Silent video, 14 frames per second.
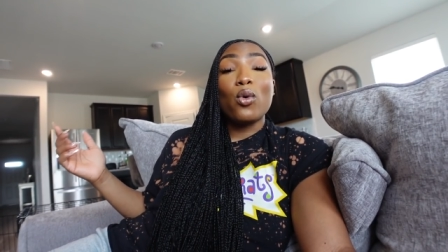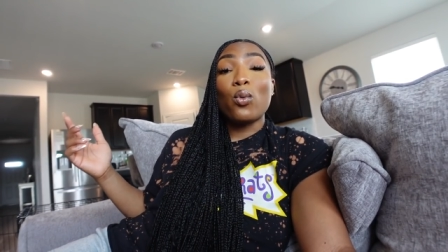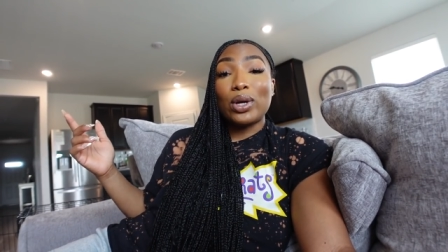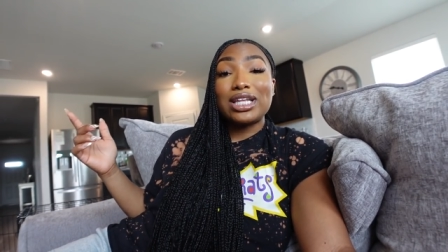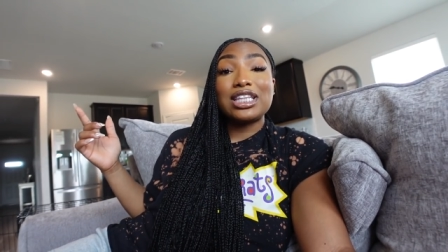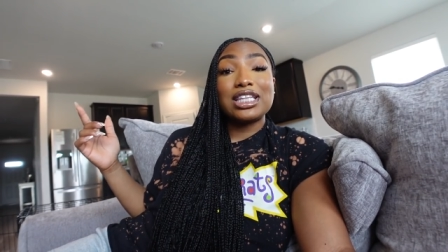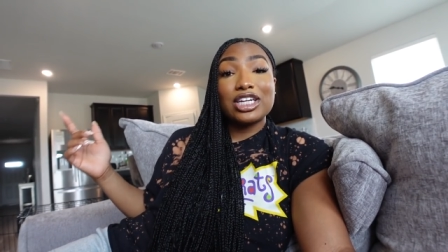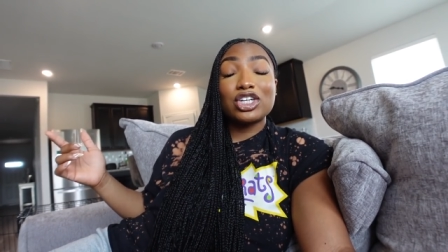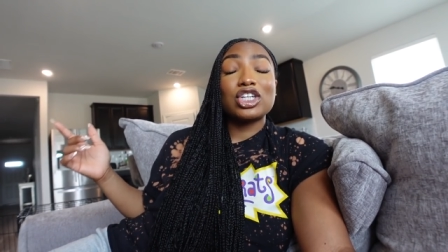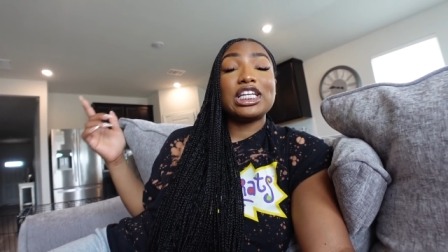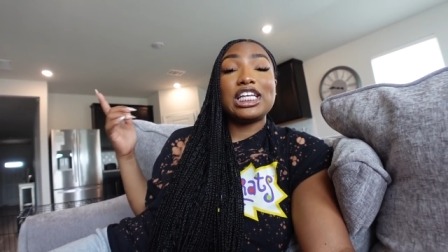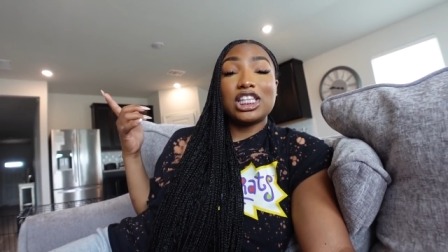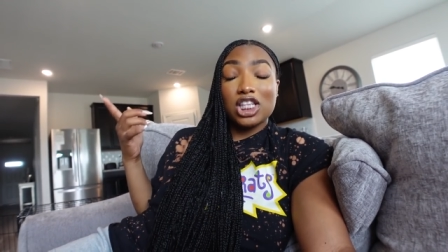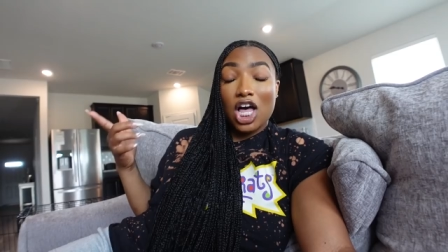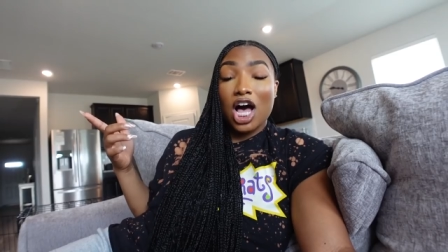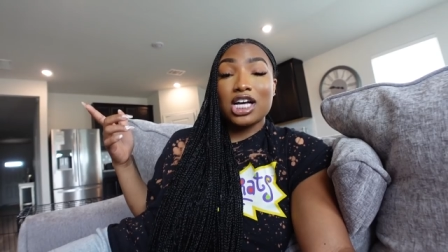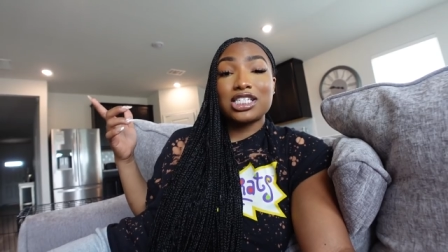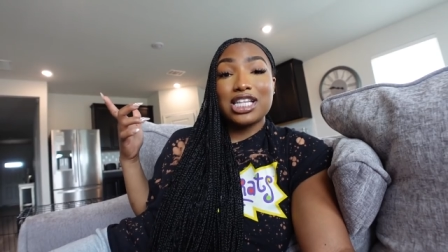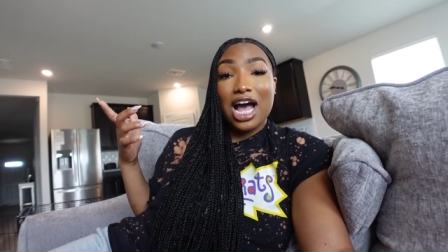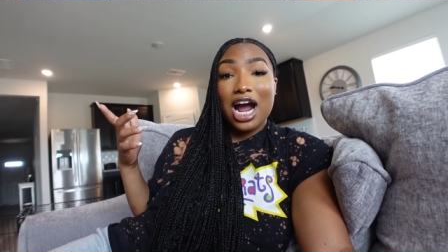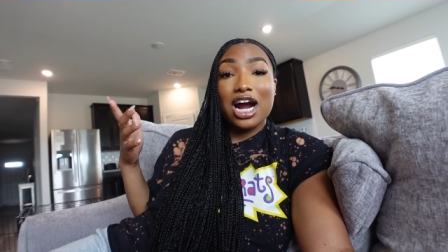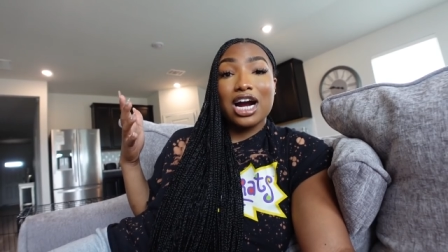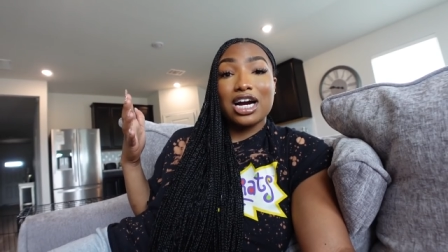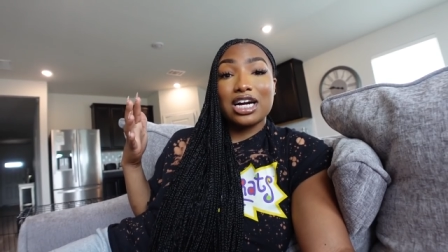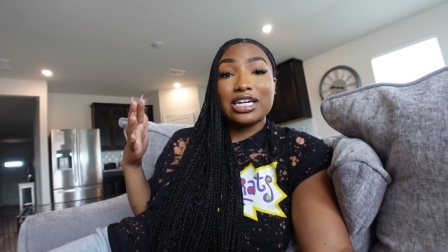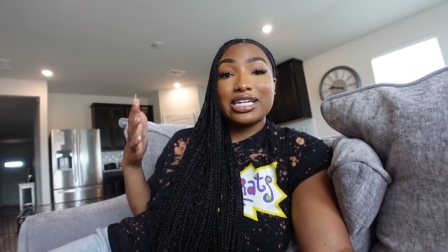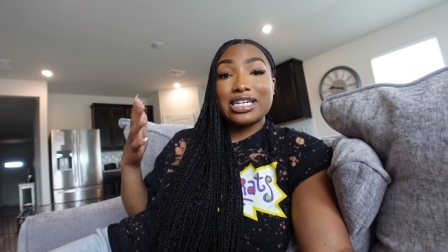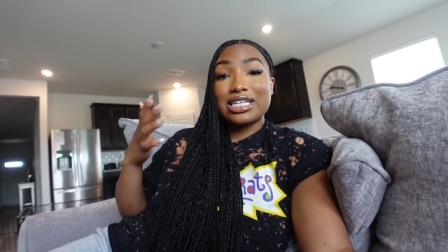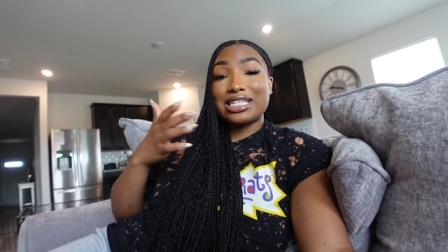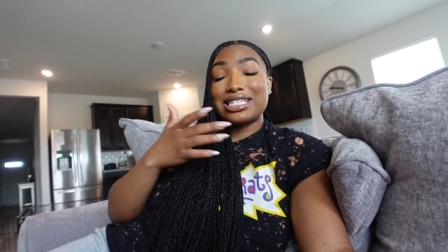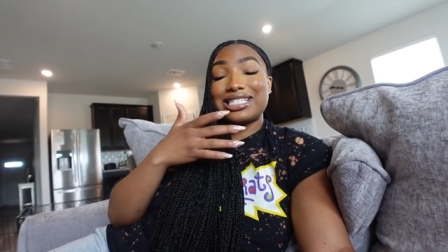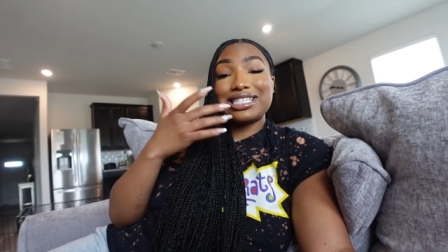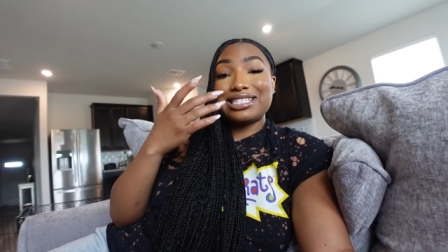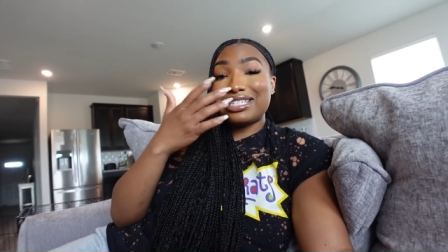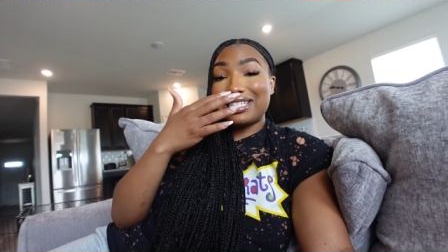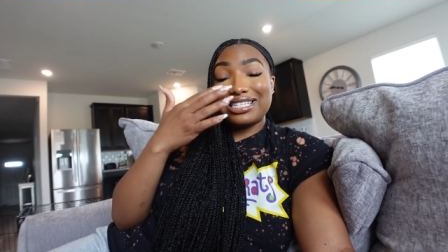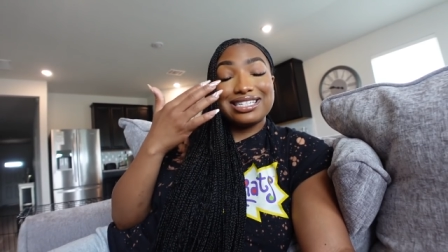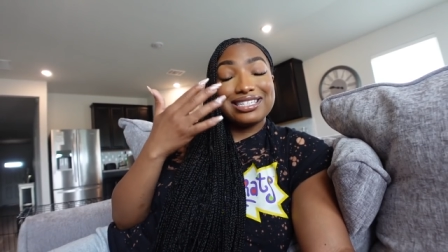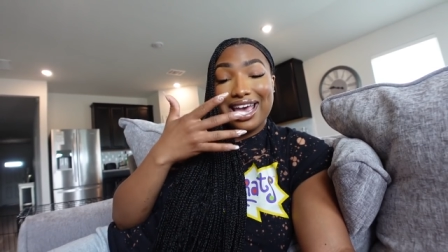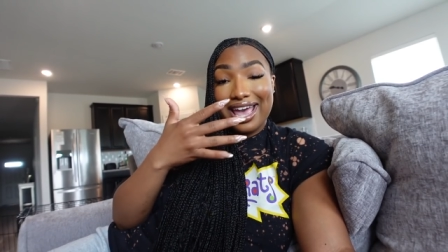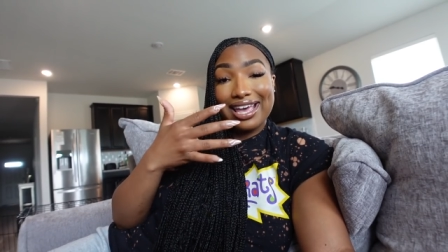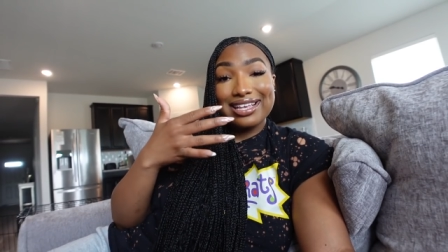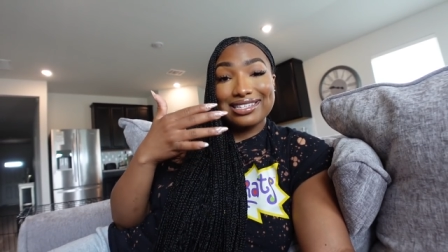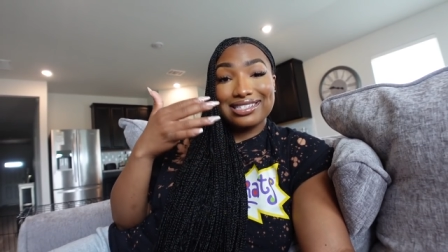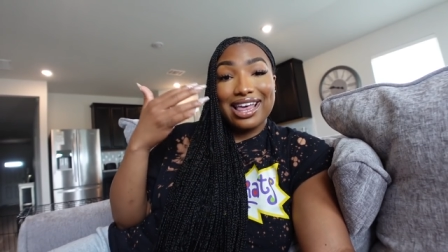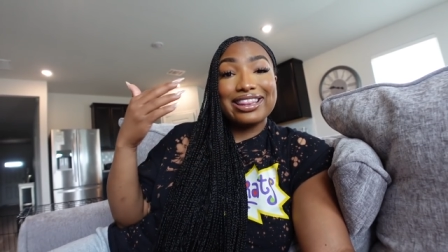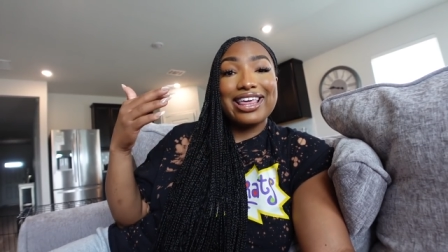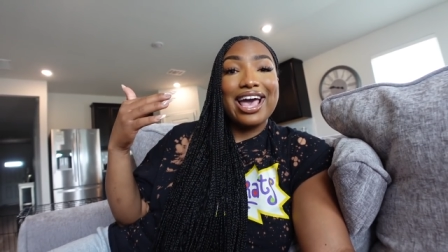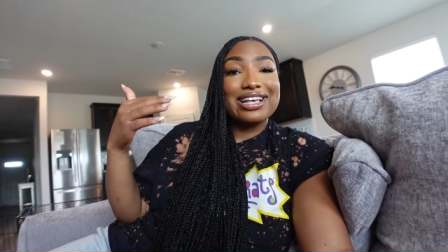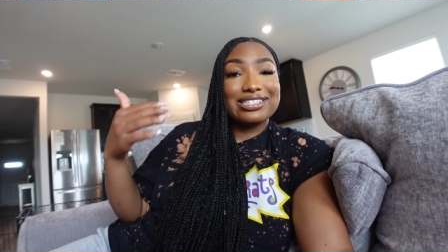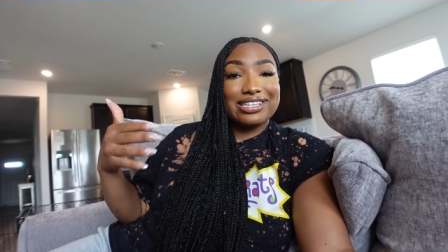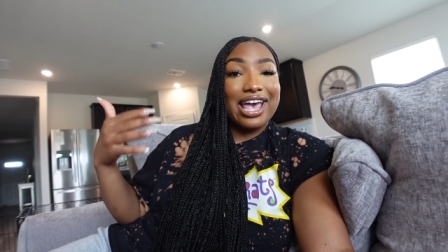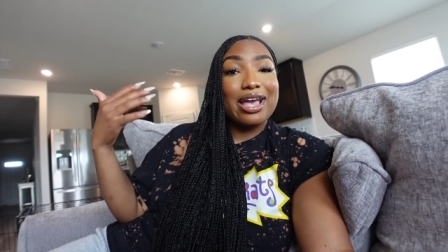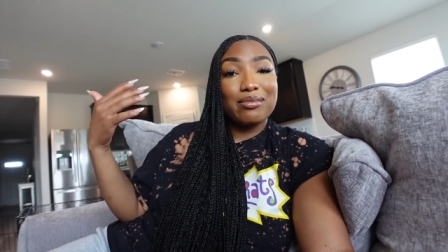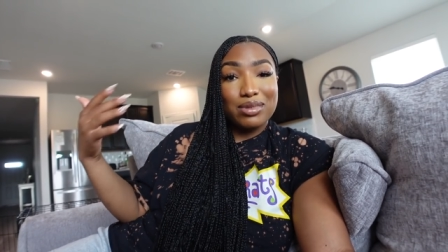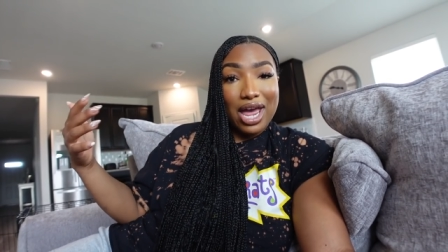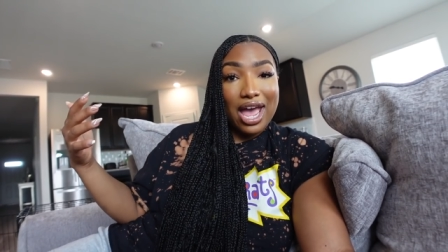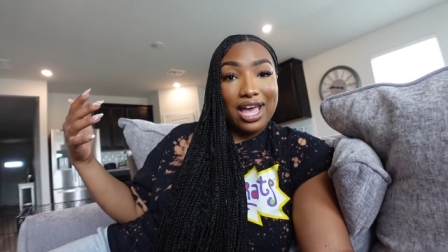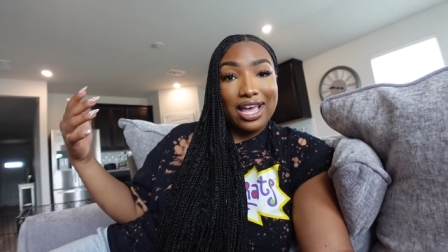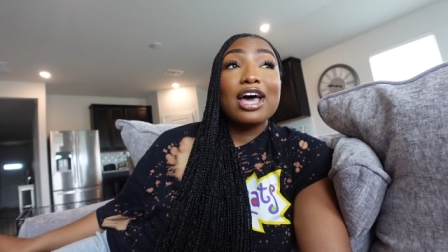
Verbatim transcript: we literally lost our taste that same day.